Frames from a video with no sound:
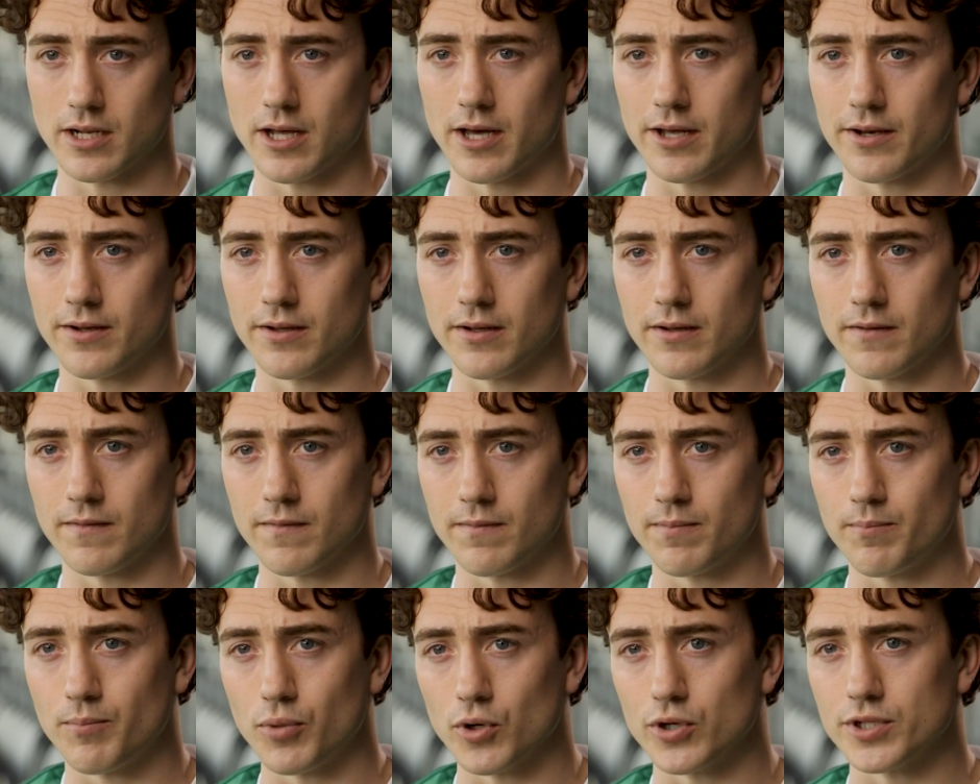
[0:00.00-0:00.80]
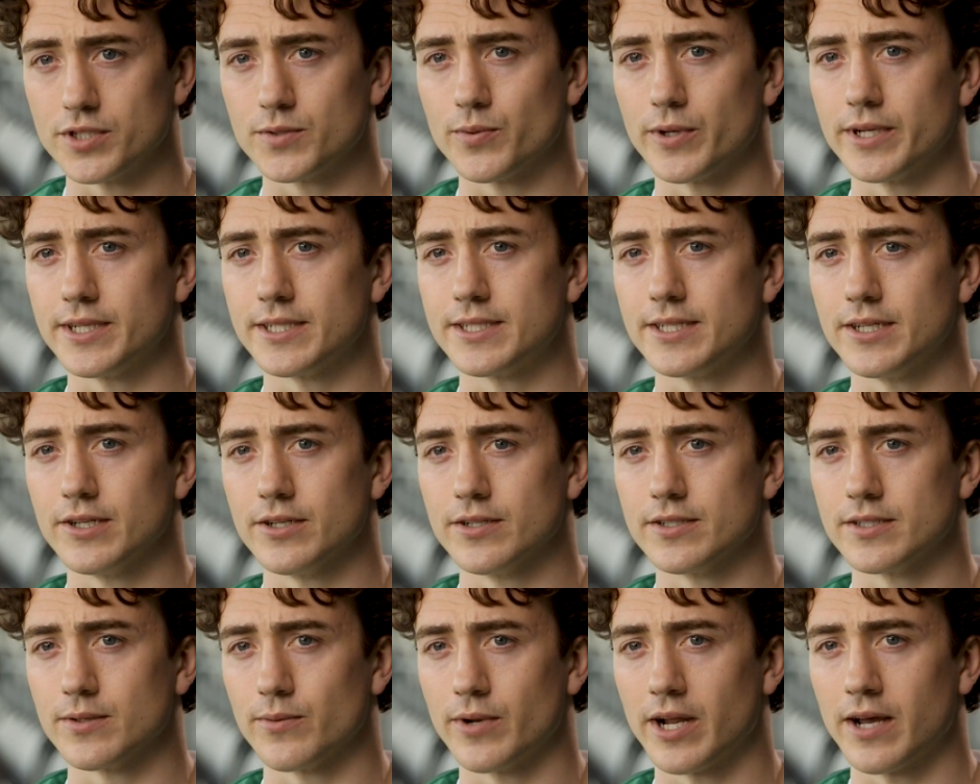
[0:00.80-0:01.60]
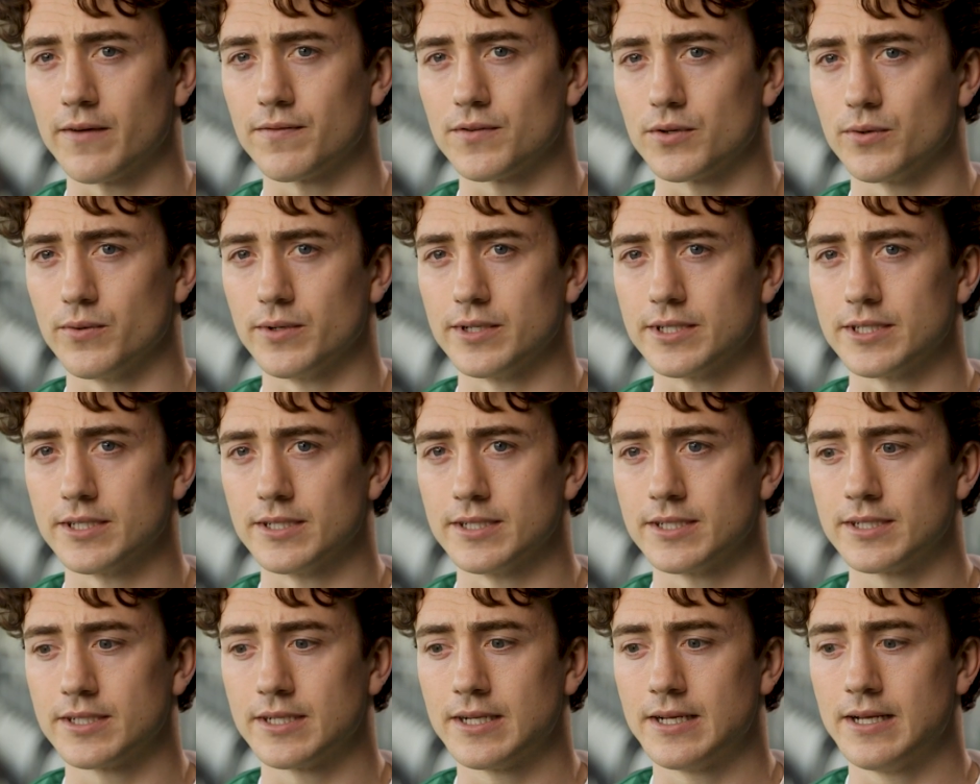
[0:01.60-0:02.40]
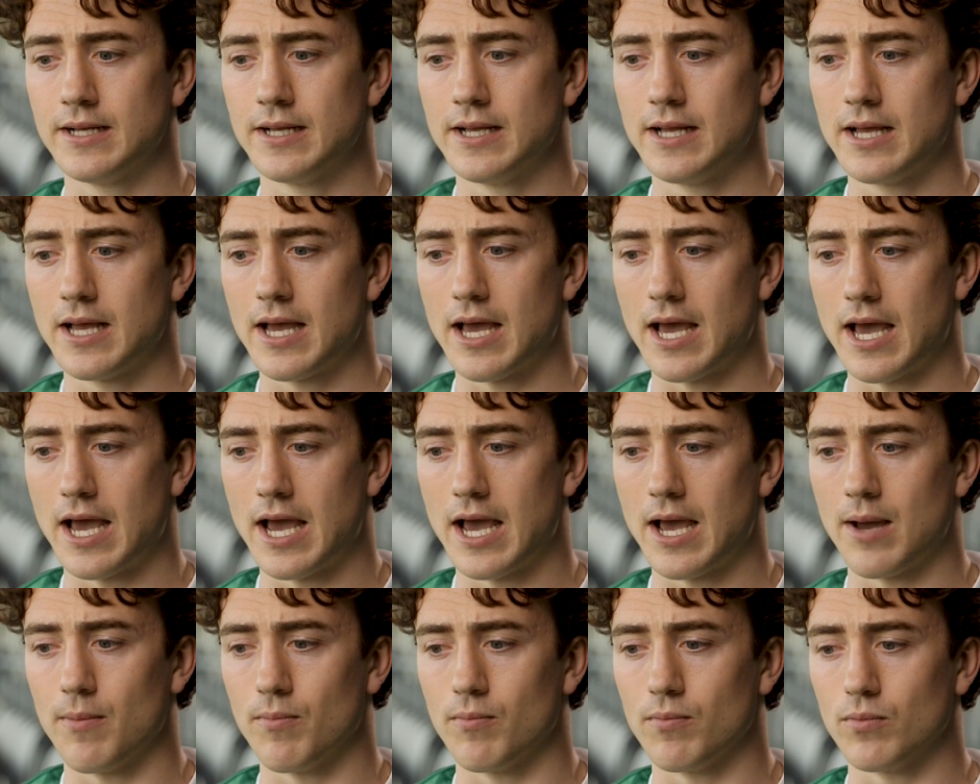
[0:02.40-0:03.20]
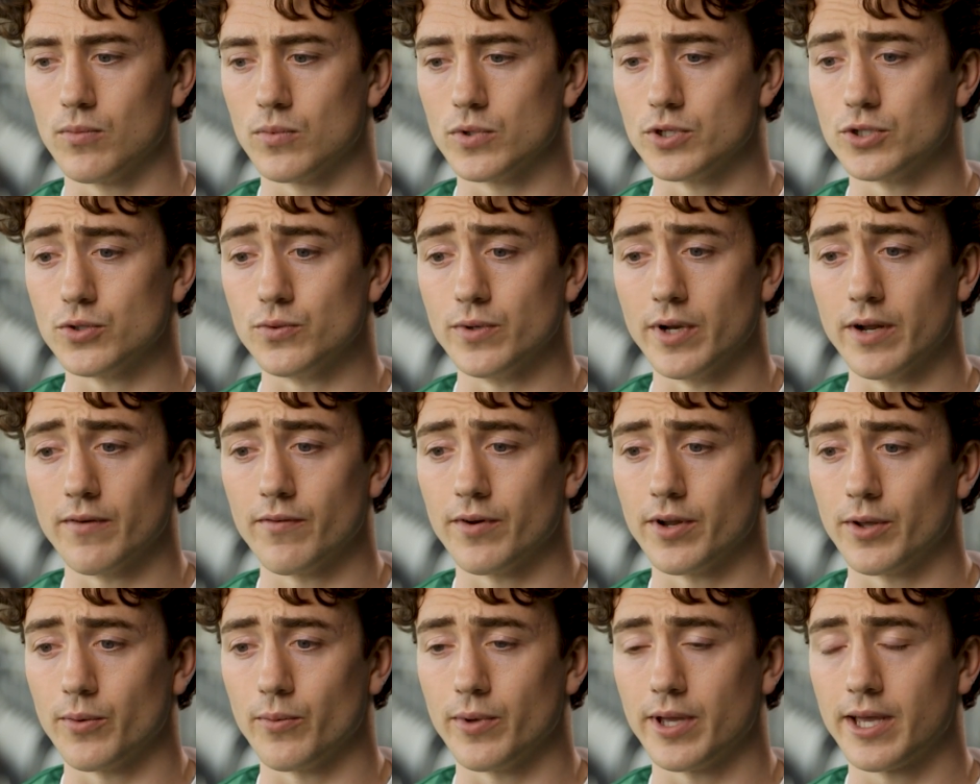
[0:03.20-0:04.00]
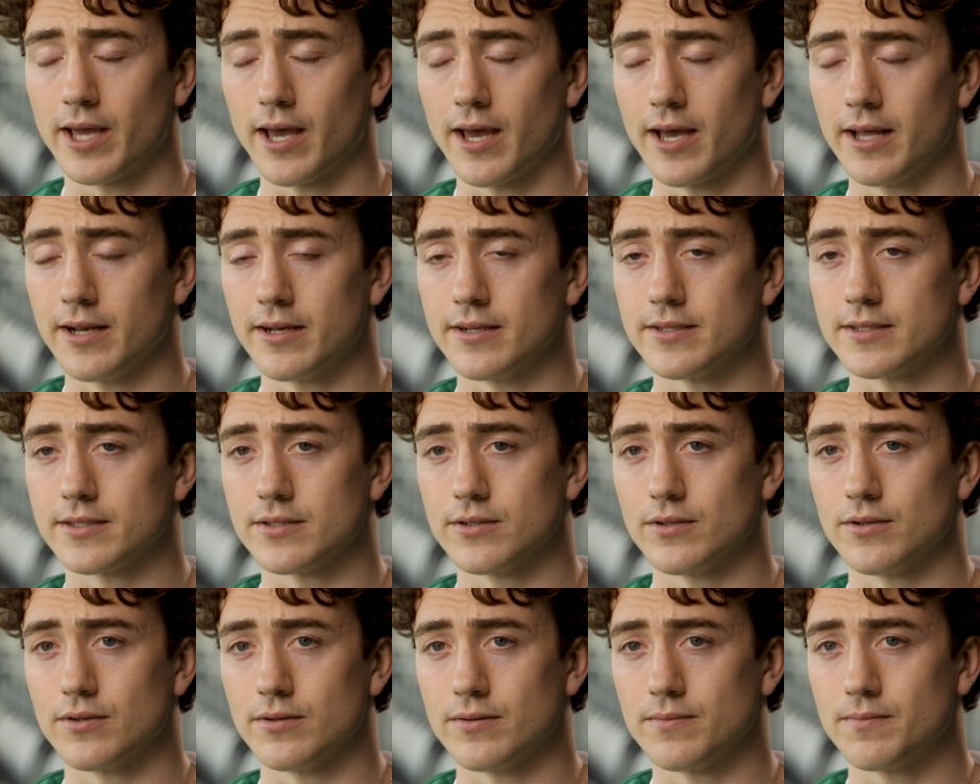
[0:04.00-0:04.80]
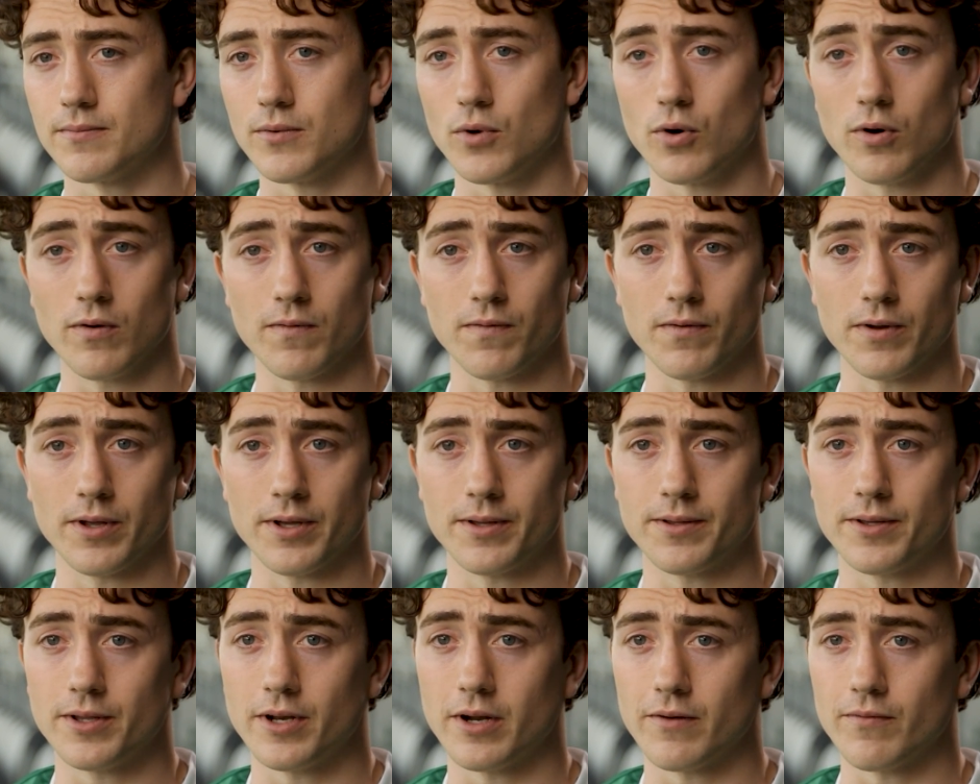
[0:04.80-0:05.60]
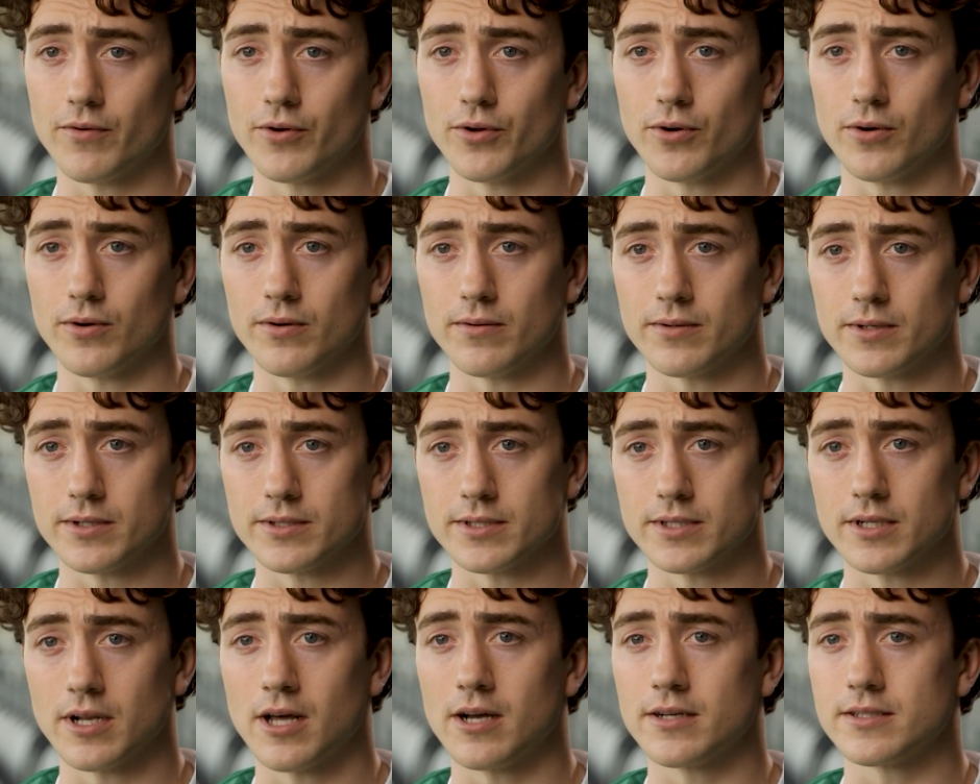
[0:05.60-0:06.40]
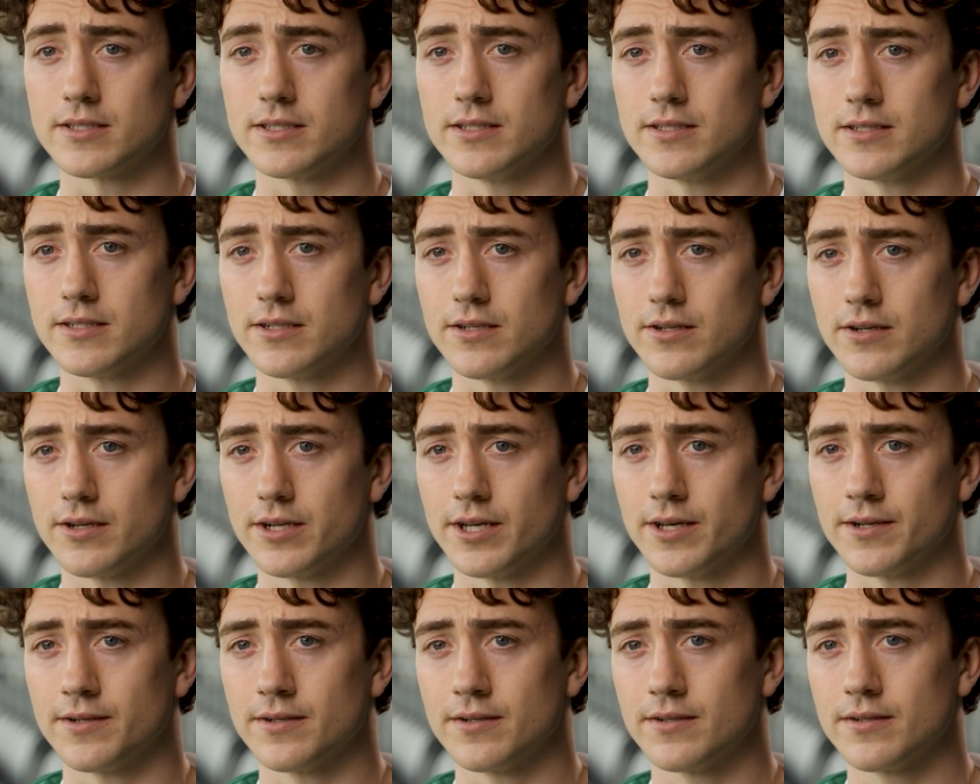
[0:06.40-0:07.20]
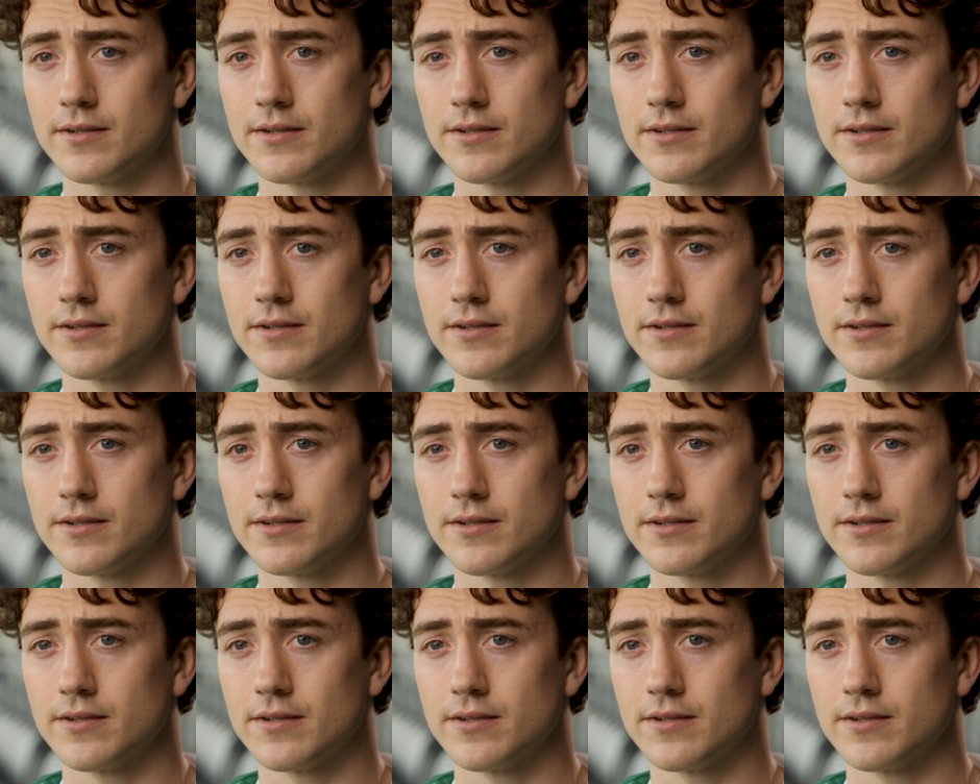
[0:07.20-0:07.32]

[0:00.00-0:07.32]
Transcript: lot of blood, sweat and tears that would have to go into it. We're doing everything we can, so hopefully, you never know, there's a long season in there yet.